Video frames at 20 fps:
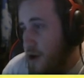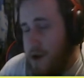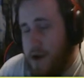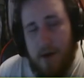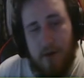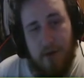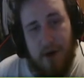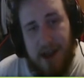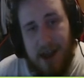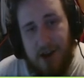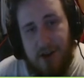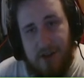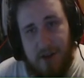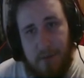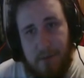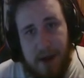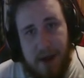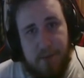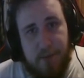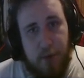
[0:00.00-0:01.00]
area right here is
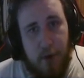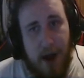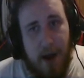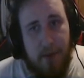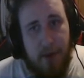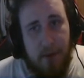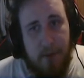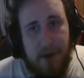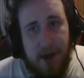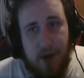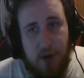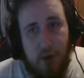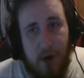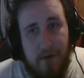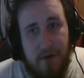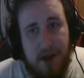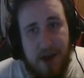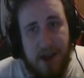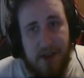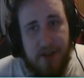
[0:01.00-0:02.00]
a big problem, and
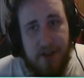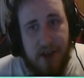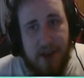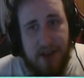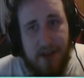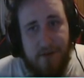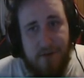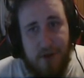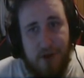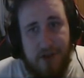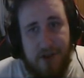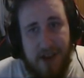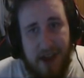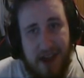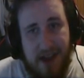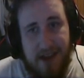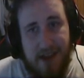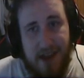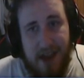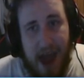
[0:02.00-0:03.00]
whoever gets like the first
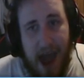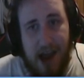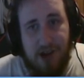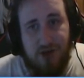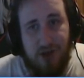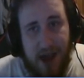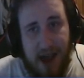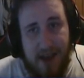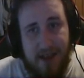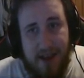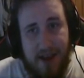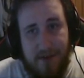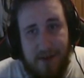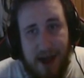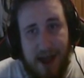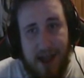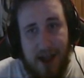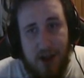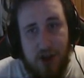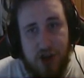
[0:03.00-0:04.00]
hit actually has the
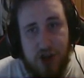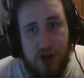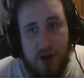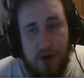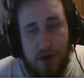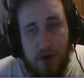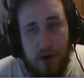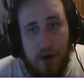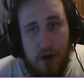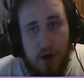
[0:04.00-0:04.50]
advantage.